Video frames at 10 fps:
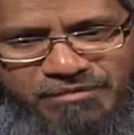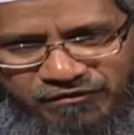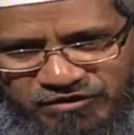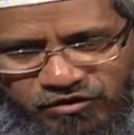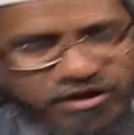
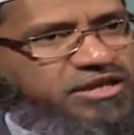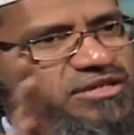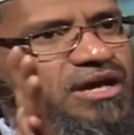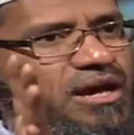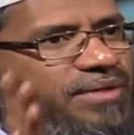men without
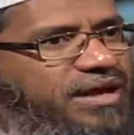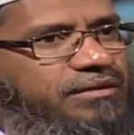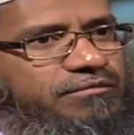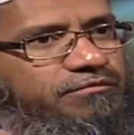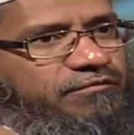any hijab
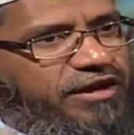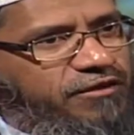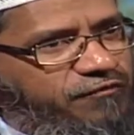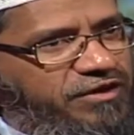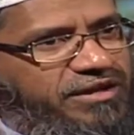and
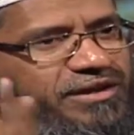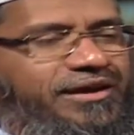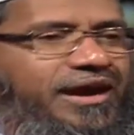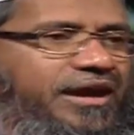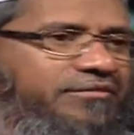very free
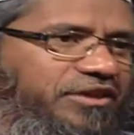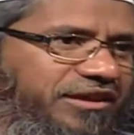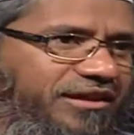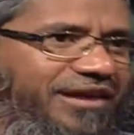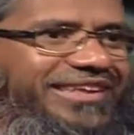and
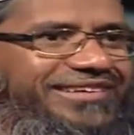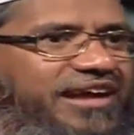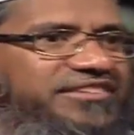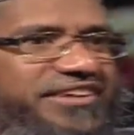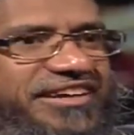shaking and then
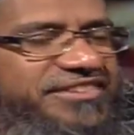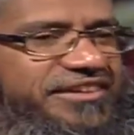dancing,